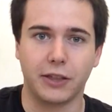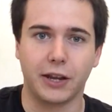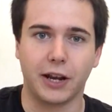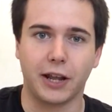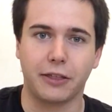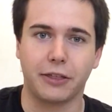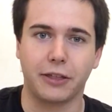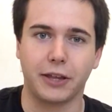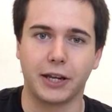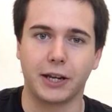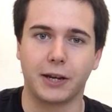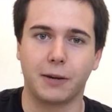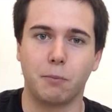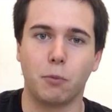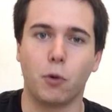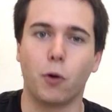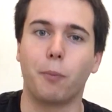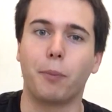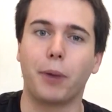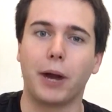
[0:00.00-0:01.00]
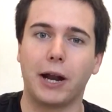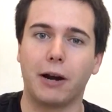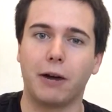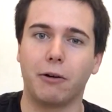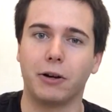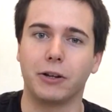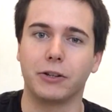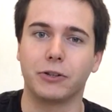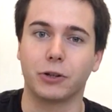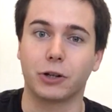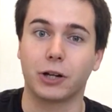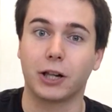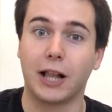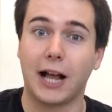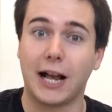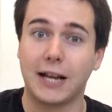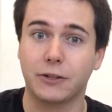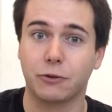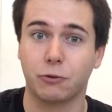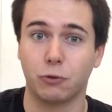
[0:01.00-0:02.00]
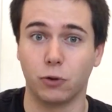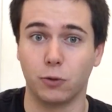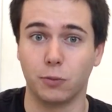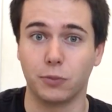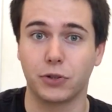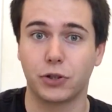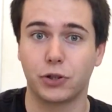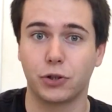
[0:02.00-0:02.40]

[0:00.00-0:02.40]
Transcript: that I think more parents or classrooms